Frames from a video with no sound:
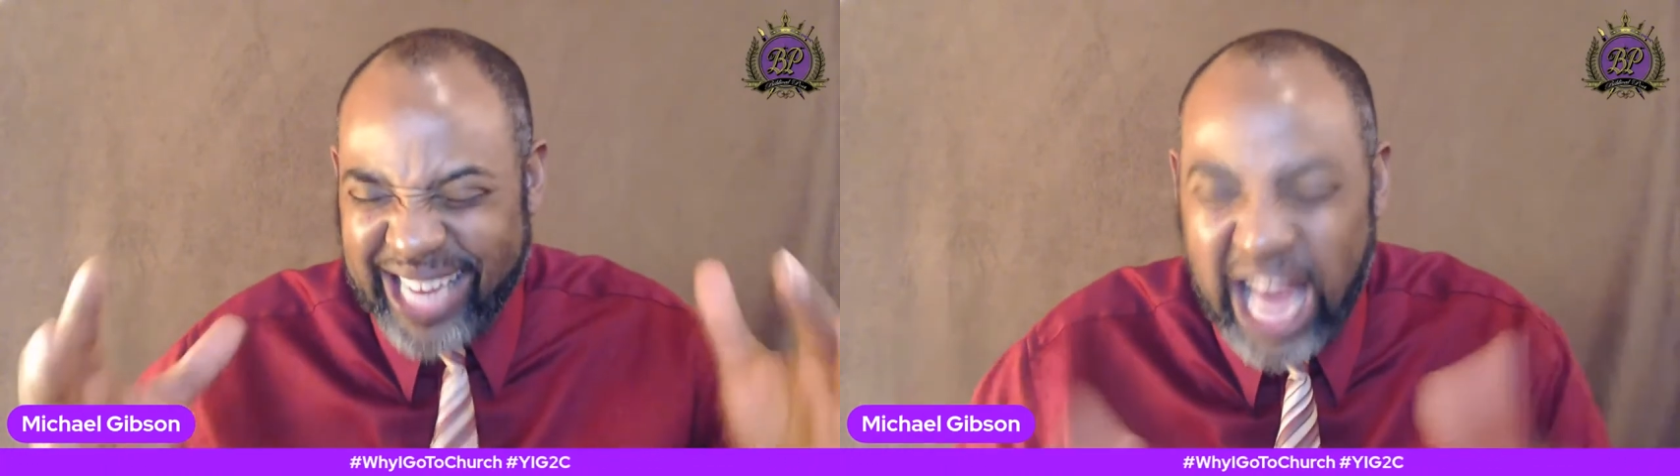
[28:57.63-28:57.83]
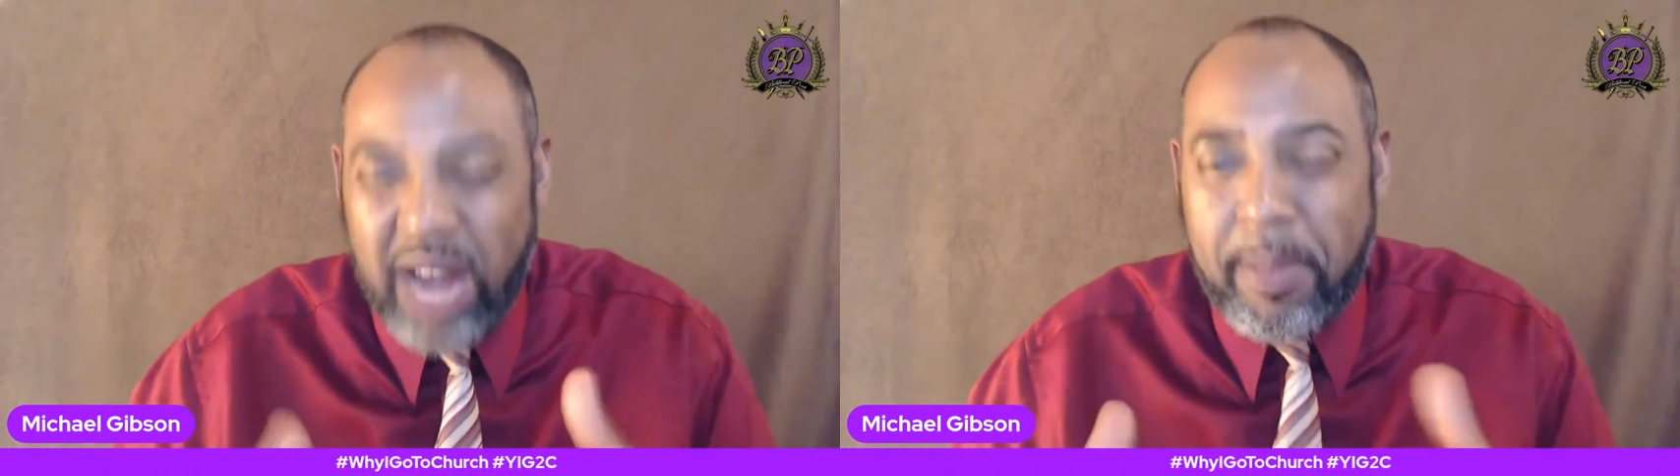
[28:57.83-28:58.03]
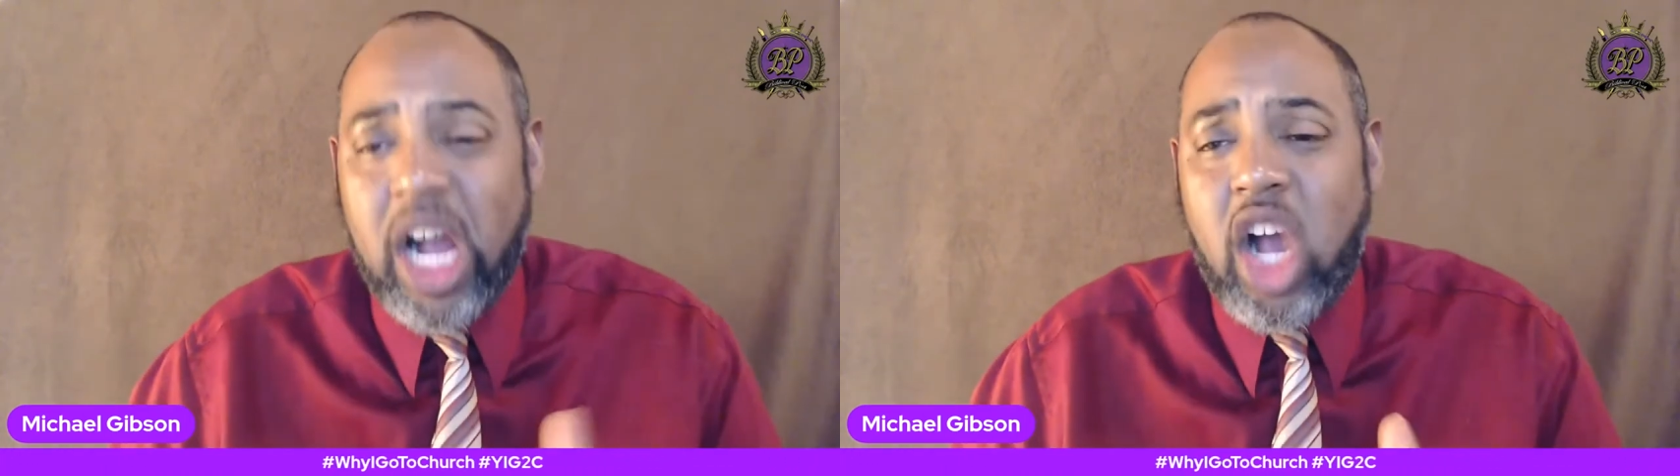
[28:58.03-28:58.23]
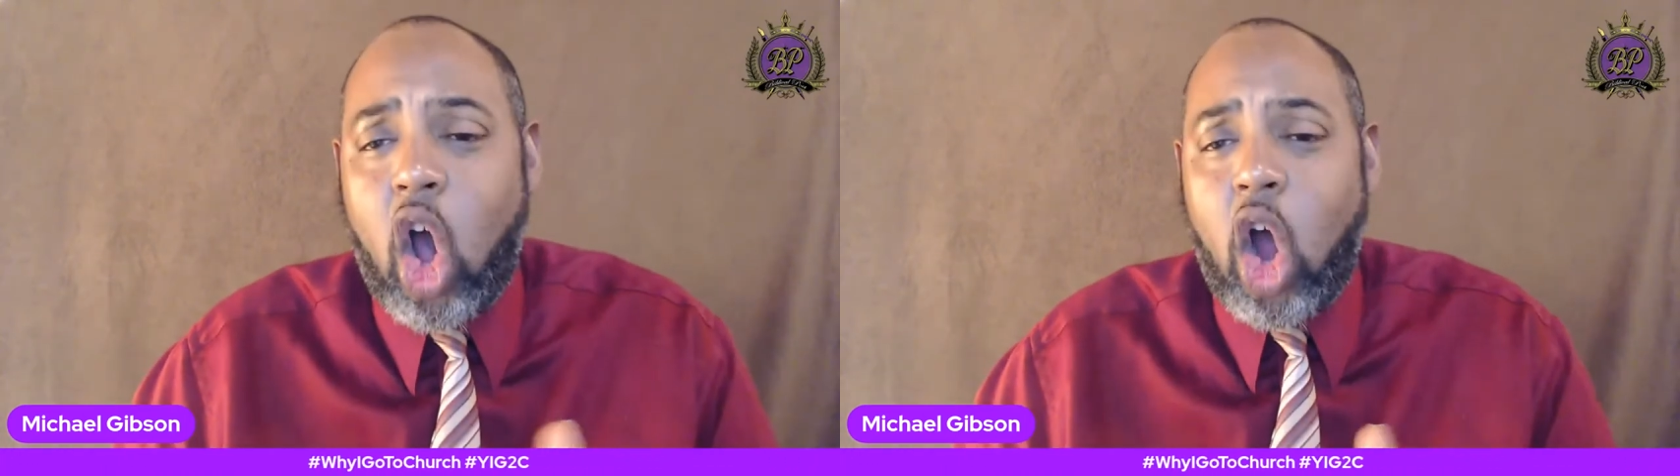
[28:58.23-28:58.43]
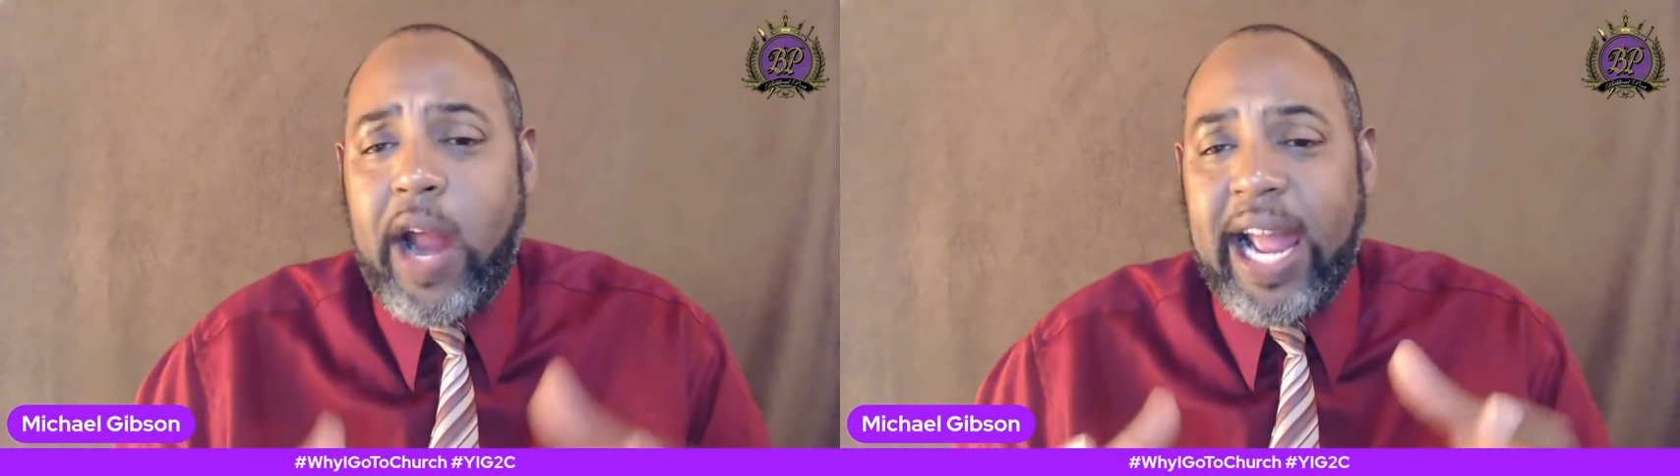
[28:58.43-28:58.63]
got in my
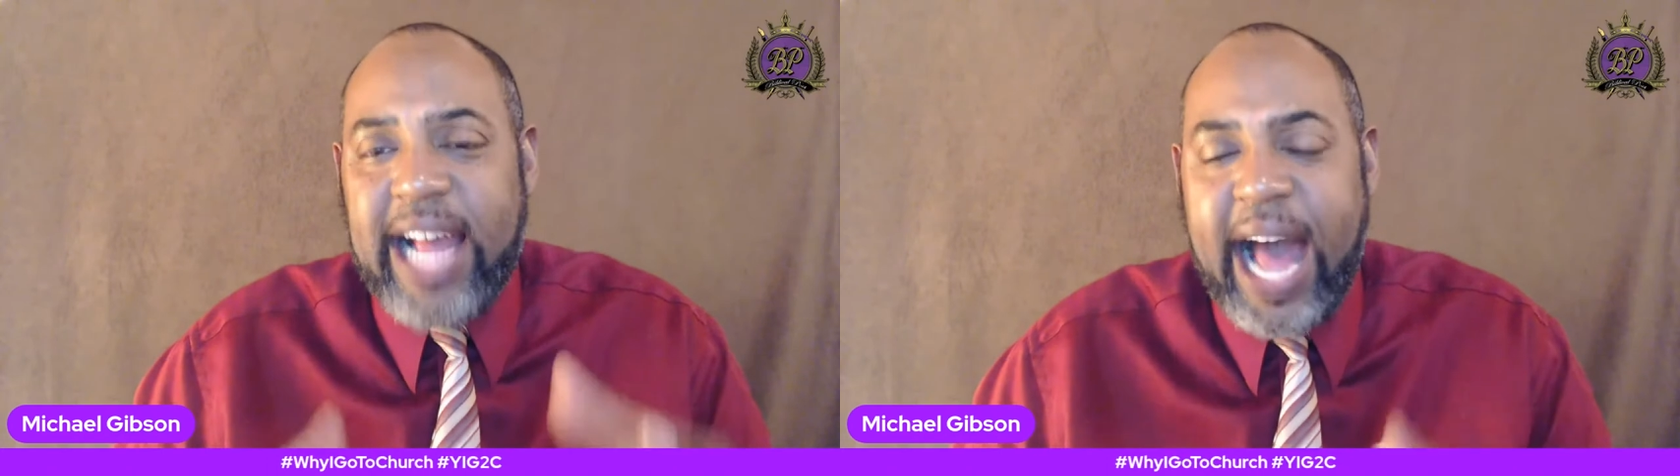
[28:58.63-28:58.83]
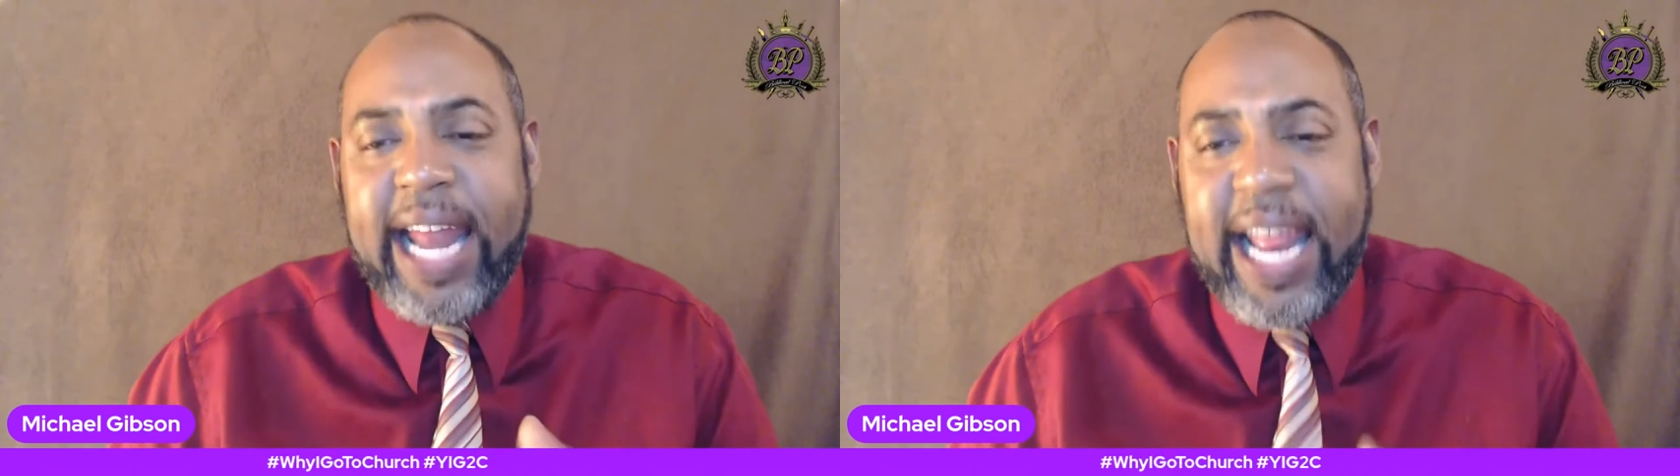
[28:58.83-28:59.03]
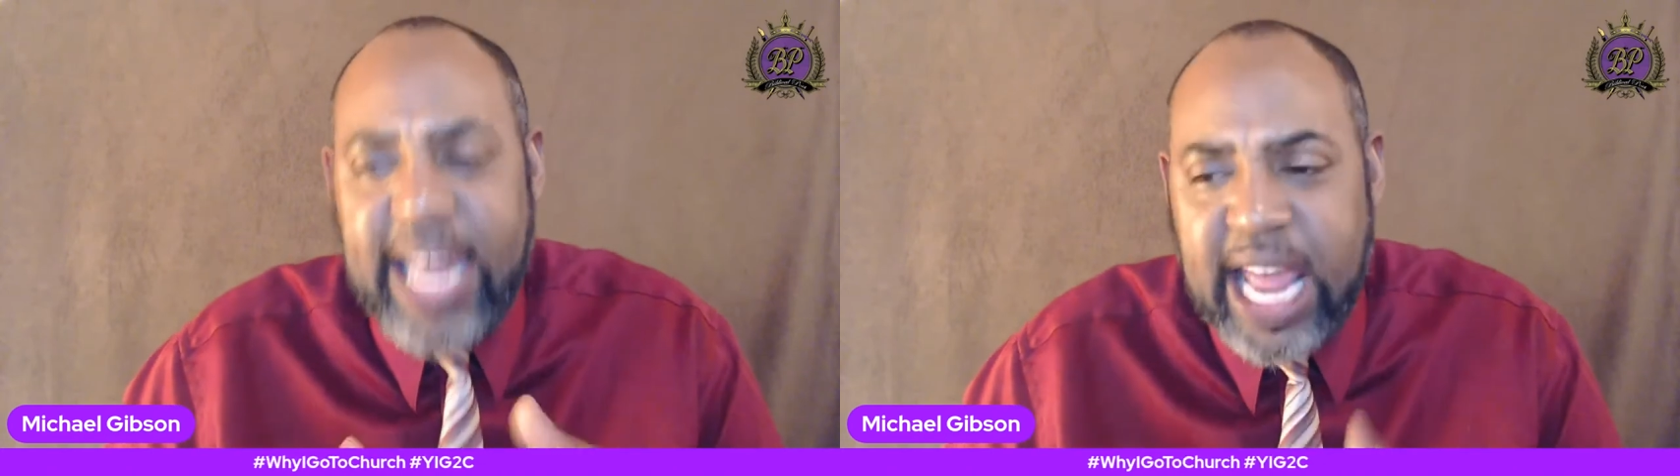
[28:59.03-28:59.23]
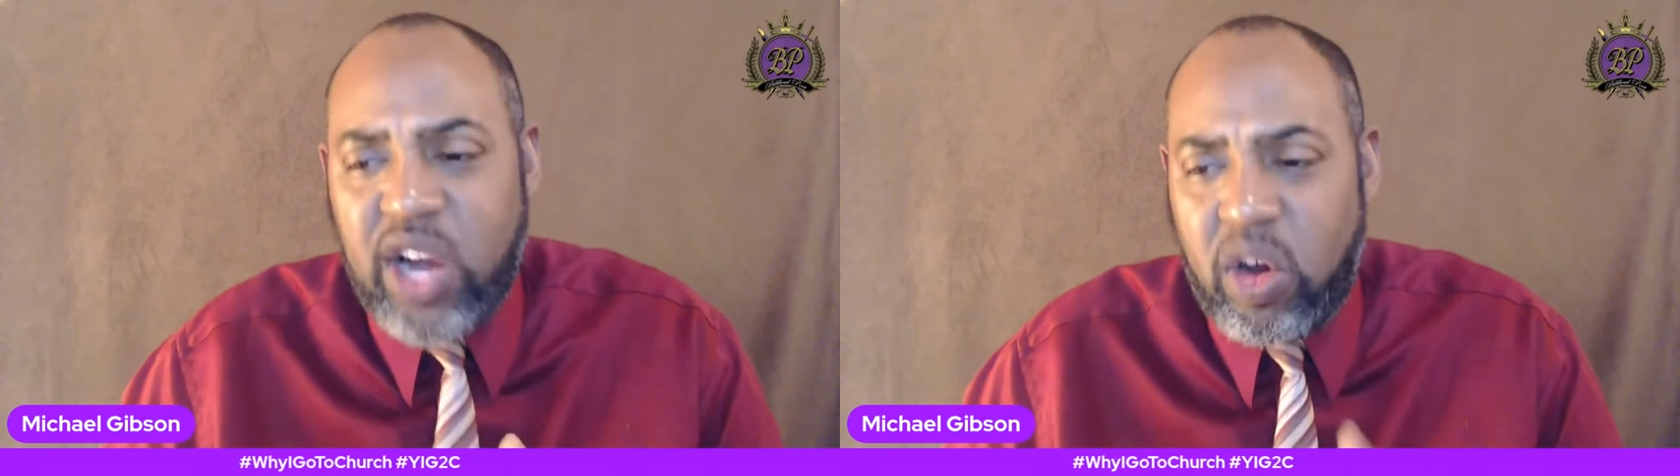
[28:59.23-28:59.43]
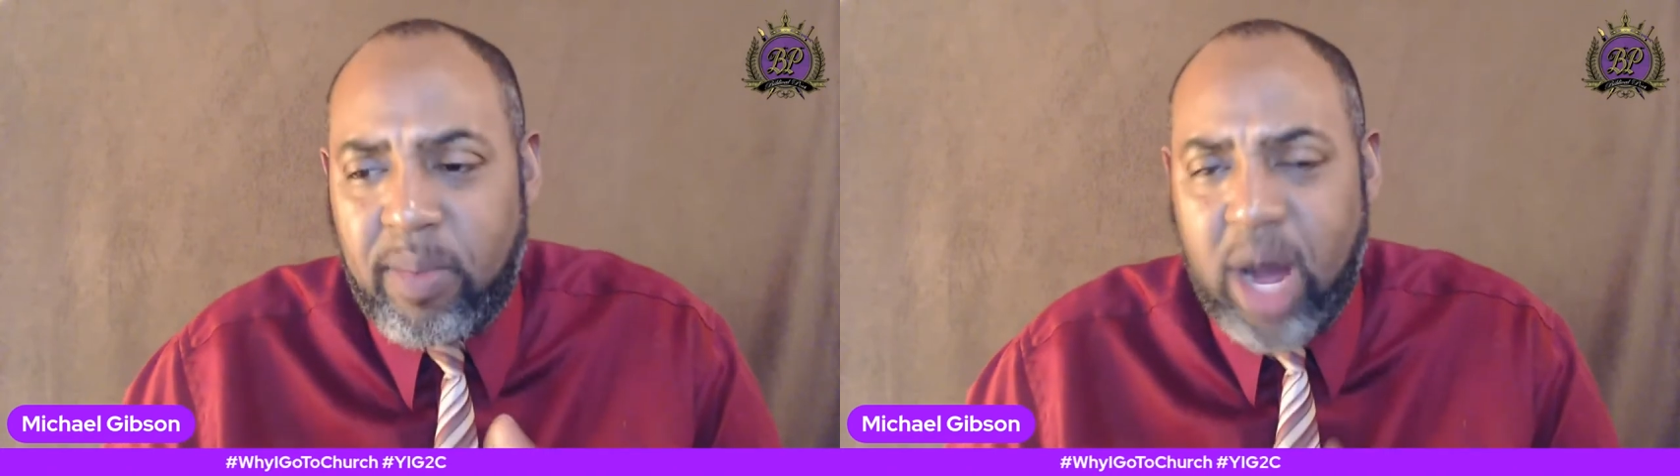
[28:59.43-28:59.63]
car and God had
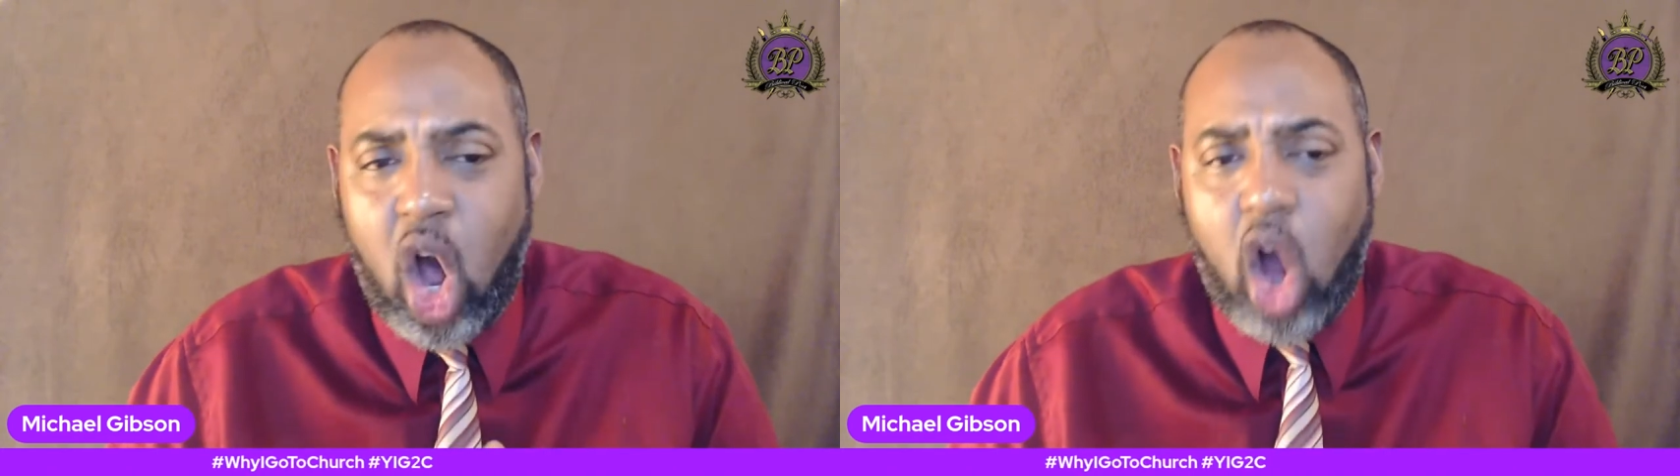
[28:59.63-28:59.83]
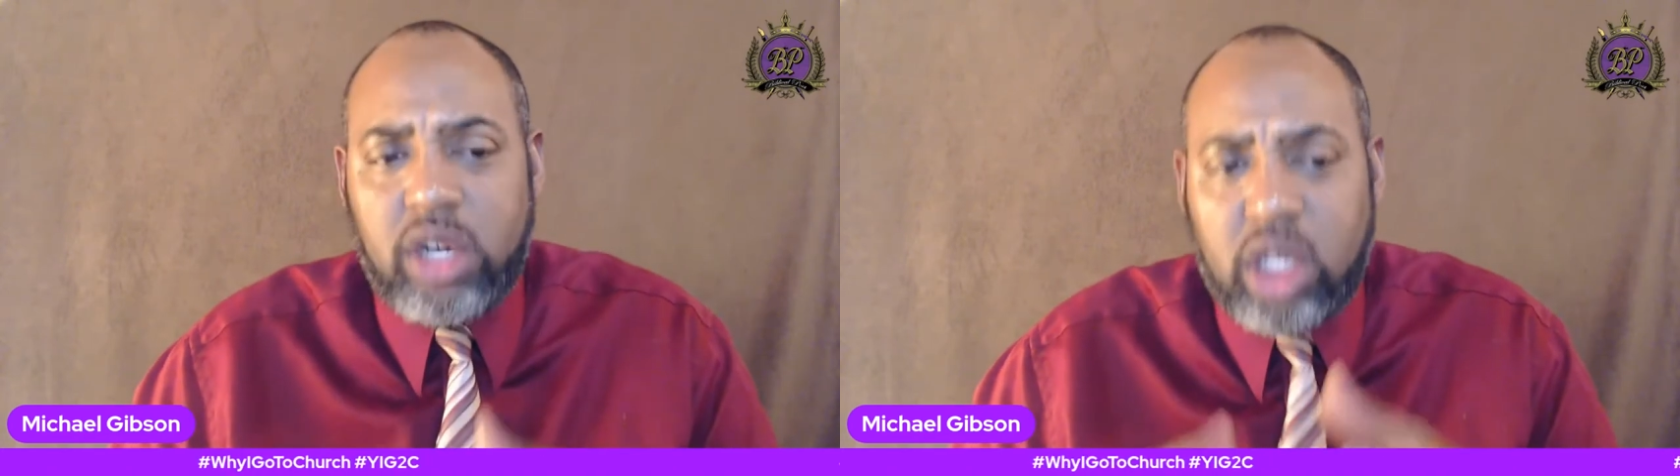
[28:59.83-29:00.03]
laid it on my heart